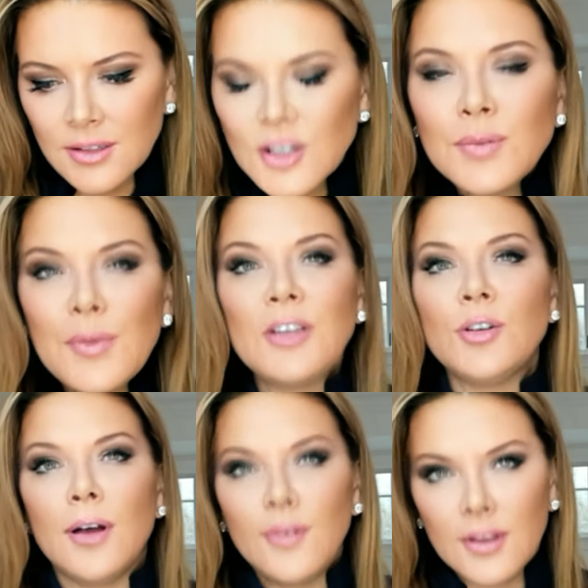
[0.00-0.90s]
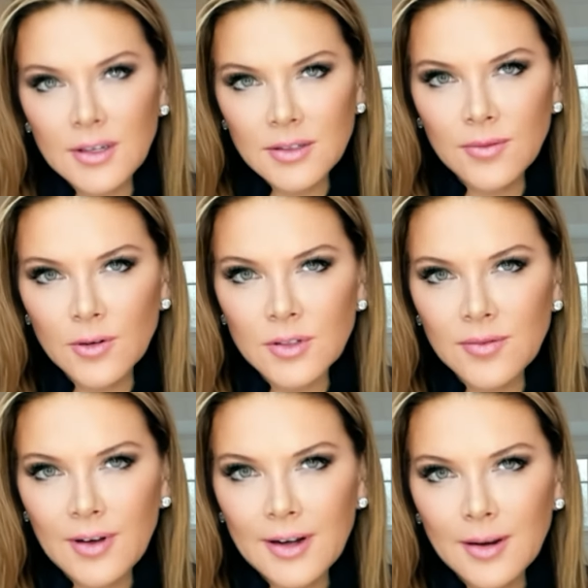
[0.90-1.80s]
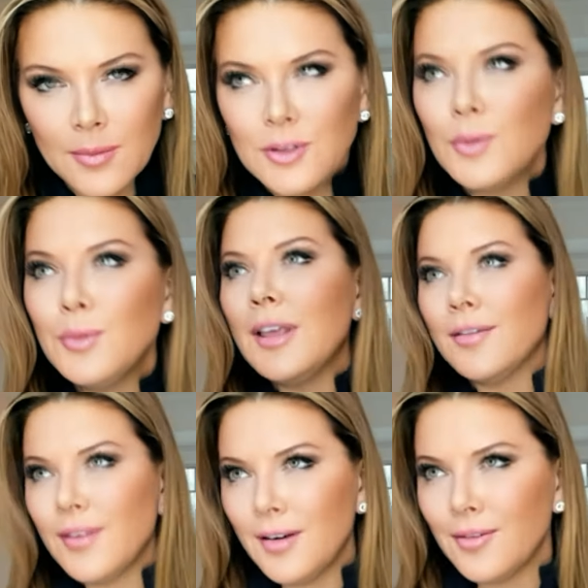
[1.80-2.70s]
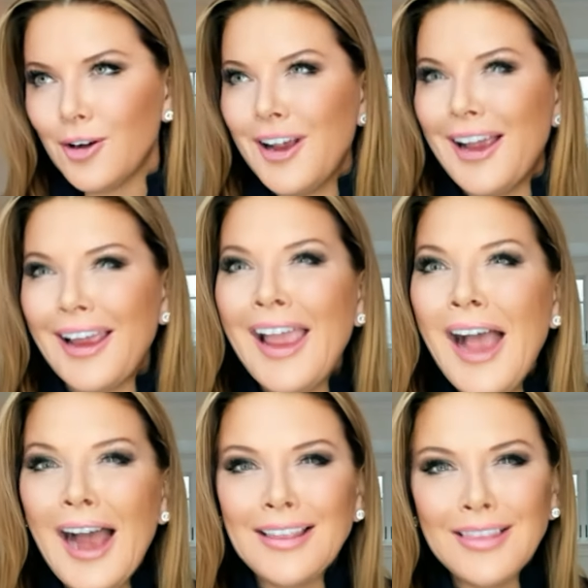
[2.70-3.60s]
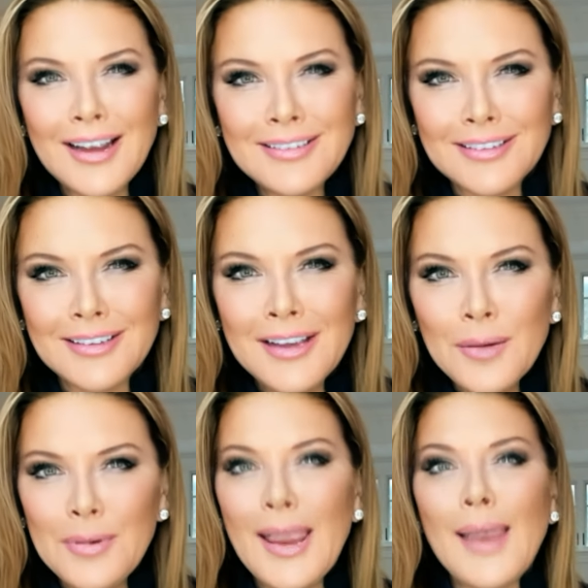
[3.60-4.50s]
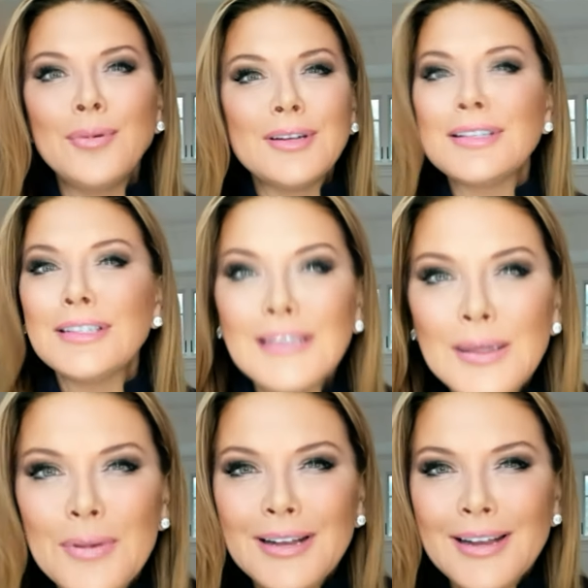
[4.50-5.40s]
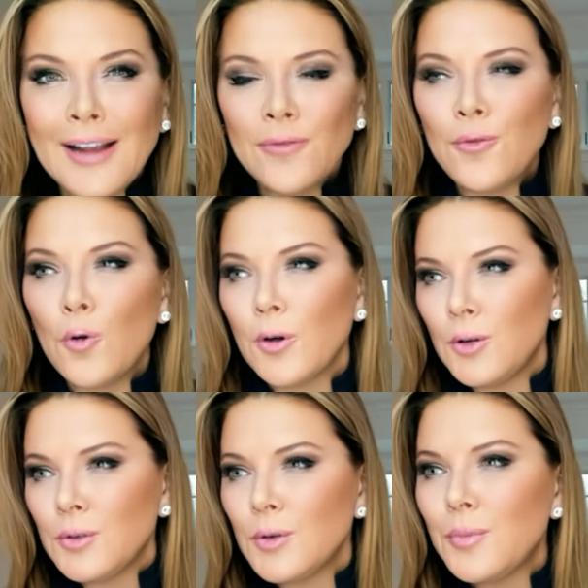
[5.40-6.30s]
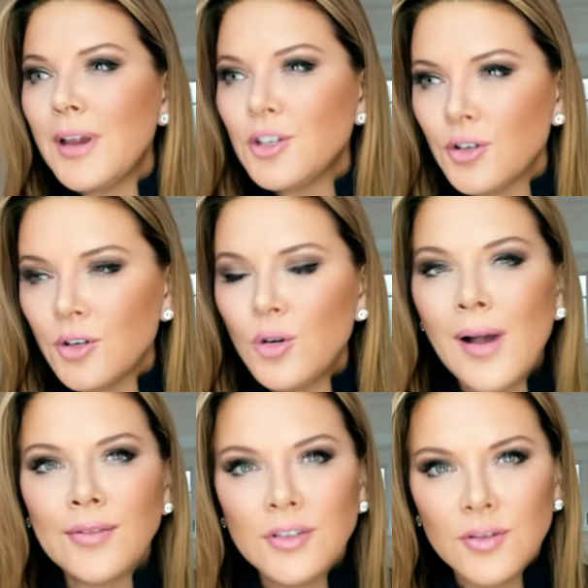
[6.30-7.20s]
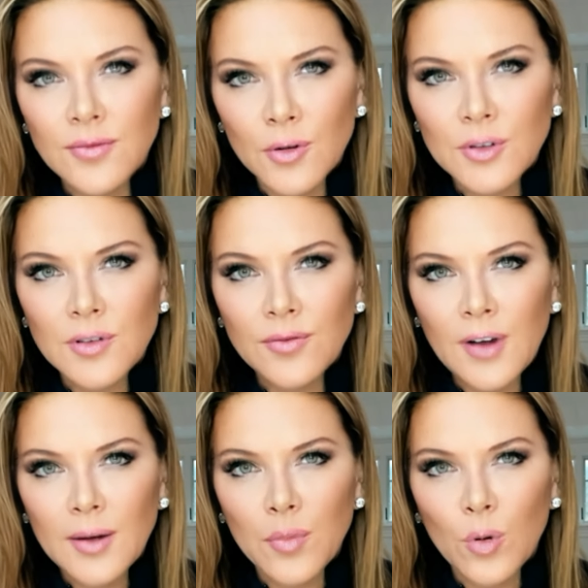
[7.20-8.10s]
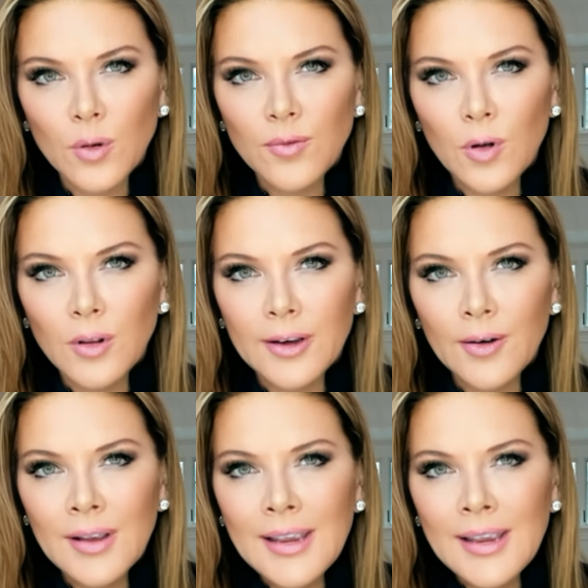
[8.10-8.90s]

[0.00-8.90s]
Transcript: Just make sure everything's diversified. I mean, do me that favor. I like to be able to sleep at night for you. So make sure you have a diversified portfolio.